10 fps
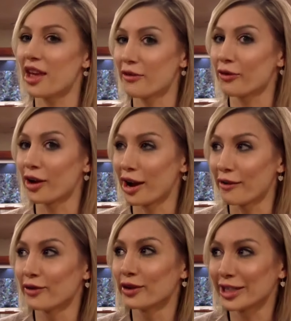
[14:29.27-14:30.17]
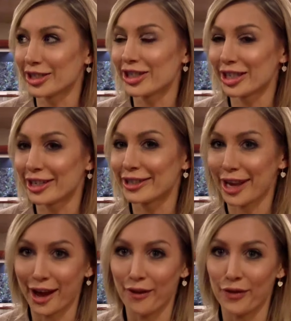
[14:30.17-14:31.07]
For every cheese
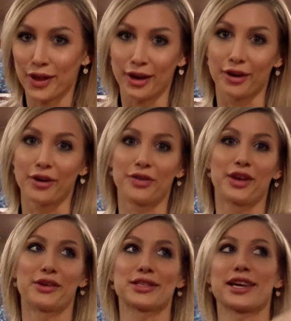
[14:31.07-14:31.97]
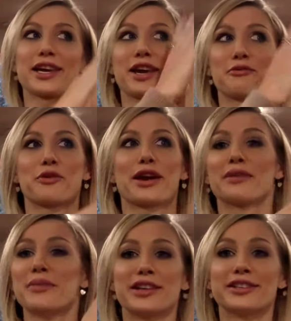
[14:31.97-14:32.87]
out there, there's like a
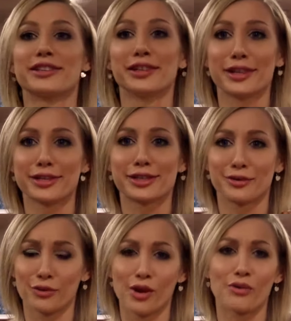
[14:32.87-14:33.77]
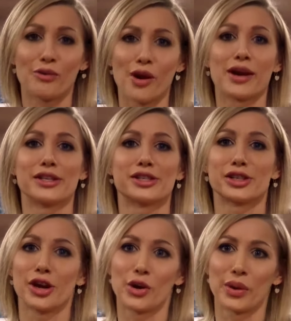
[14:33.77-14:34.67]
recommended list of what wines to
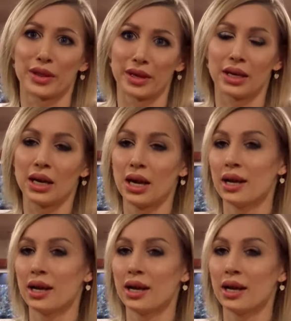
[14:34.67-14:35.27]
go with it.